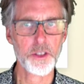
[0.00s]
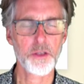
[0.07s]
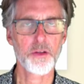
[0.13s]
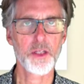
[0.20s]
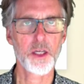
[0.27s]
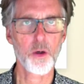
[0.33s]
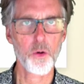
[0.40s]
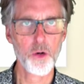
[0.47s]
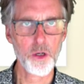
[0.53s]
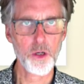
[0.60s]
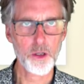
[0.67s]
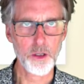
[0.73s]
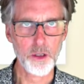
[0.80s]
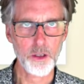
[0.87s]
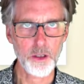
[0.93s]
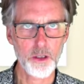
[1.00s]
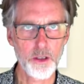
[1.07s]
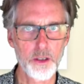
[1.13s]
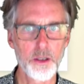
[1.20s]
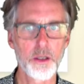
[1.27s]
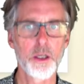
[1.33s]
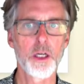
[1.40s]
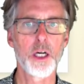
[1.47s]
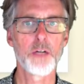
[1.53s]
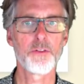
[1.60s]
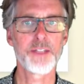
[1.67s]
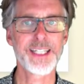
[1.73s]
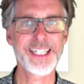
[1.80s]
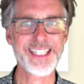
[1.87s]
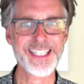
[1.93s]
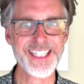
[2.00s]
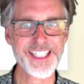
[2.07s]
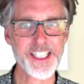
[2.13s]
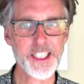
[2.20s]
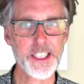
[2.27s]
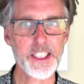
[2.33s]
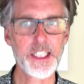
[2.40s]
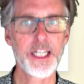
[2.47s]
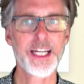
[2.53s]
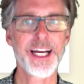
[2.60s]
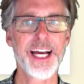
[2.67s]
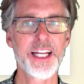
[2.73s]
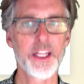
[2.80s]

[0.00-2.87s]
the order of the addition and the